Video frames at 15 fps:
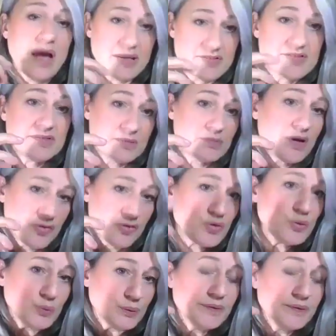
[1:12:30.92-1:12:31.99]
as a
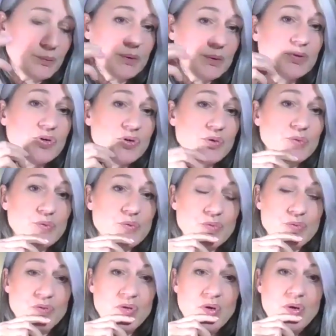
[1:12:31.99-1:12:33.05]
tool that we would
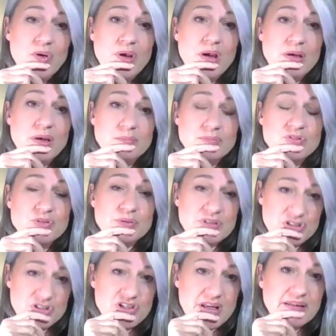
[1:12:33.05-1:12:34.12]
use to
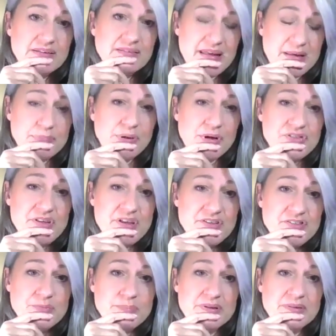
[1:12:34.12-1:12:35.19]
initiate that
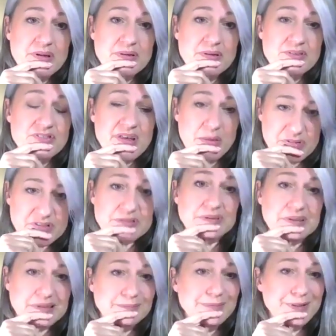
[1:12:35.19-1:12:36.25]
process. But there is
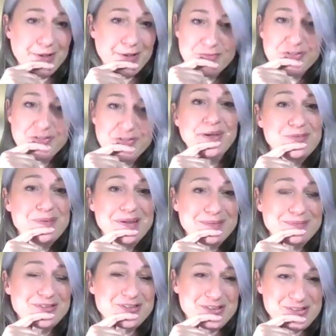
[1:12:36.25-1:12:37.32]
absolutely enough time to be
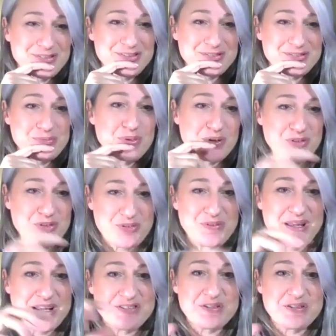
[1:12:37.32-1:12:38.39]
able to sort of work
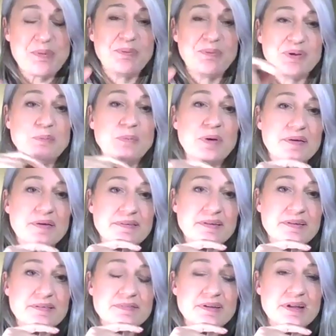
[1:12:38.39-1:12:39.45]
through that to the point where
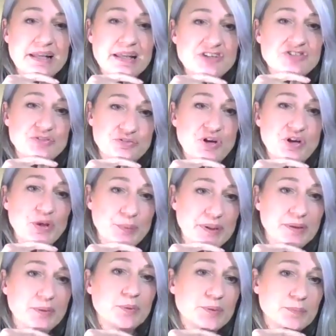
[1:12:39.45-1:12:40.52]
the election
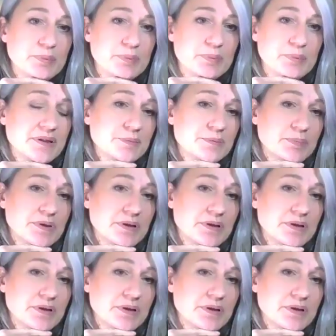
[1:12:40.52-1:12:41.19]
following would be